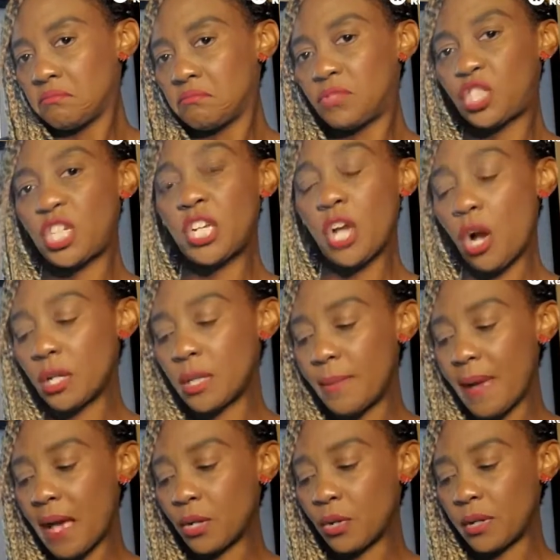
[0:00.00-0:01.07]
she called him
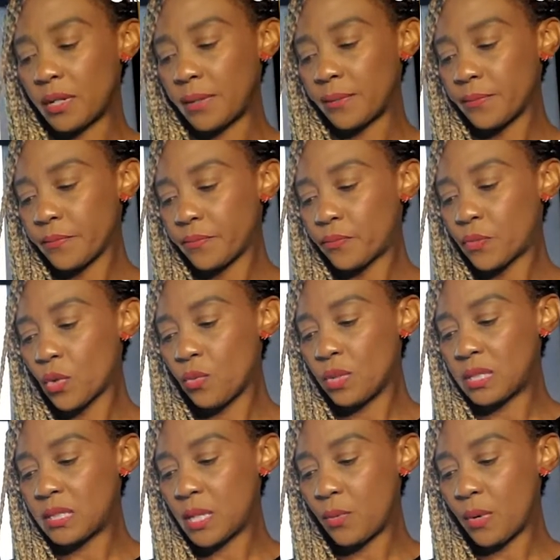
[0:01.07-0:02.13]
out on it. We'll
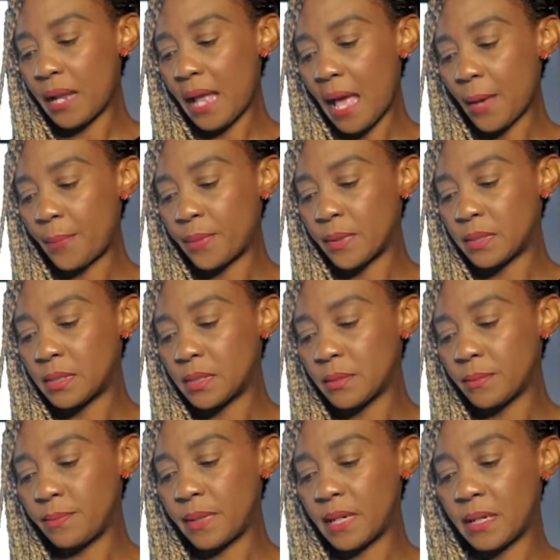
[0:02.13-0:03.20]
see what happens.
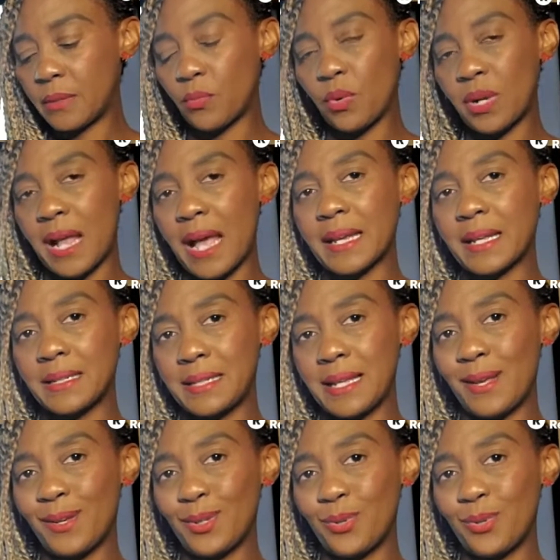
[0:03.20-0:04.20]
But what I can tell